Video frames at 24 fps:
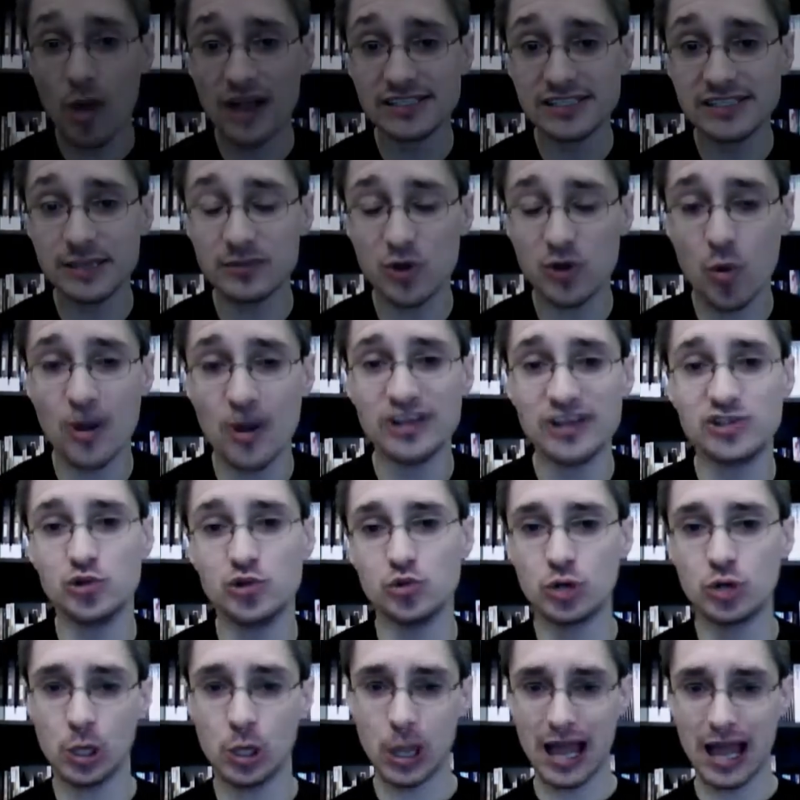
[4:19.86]
winds up going
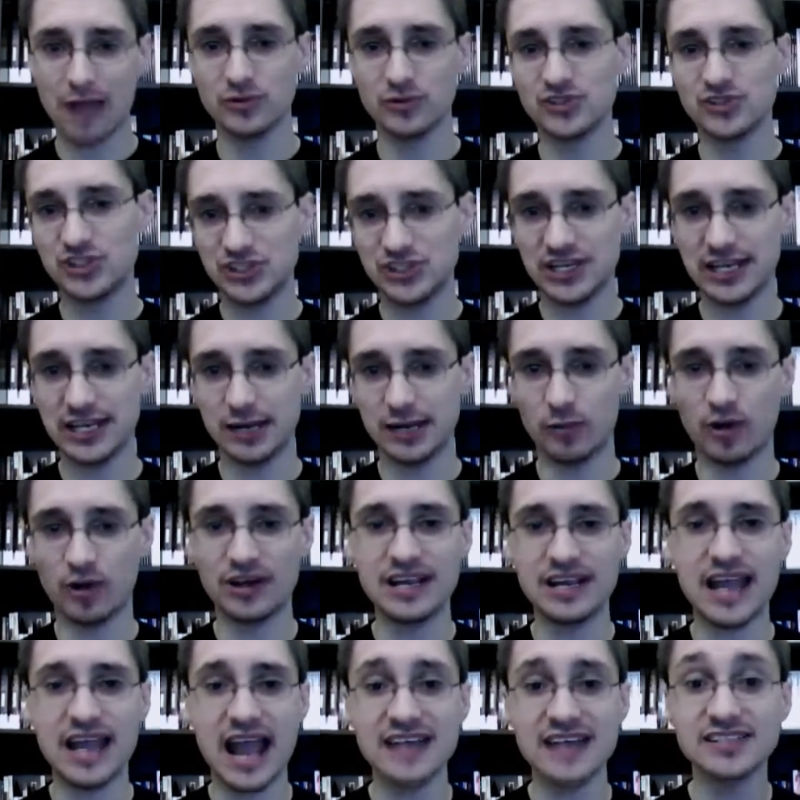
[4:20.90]
to Cloud City, where
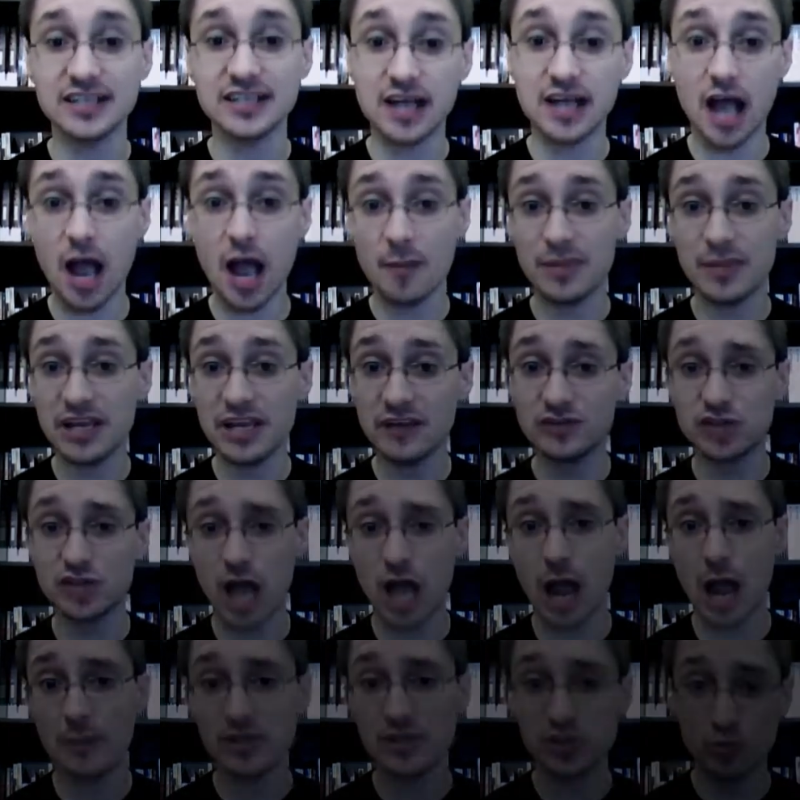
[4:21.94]
he has a copy of
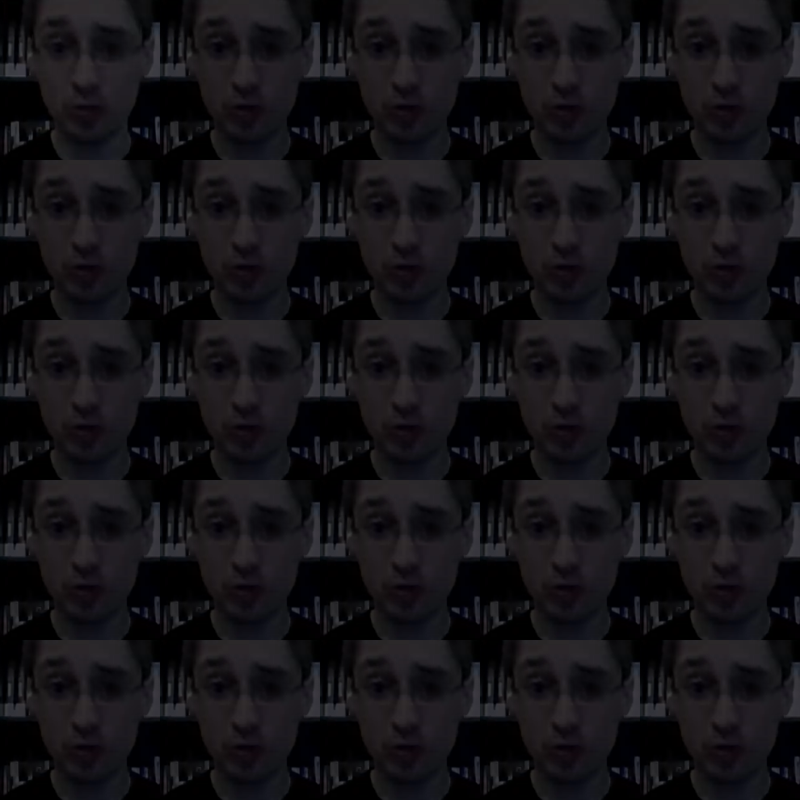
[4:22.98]
Jabba's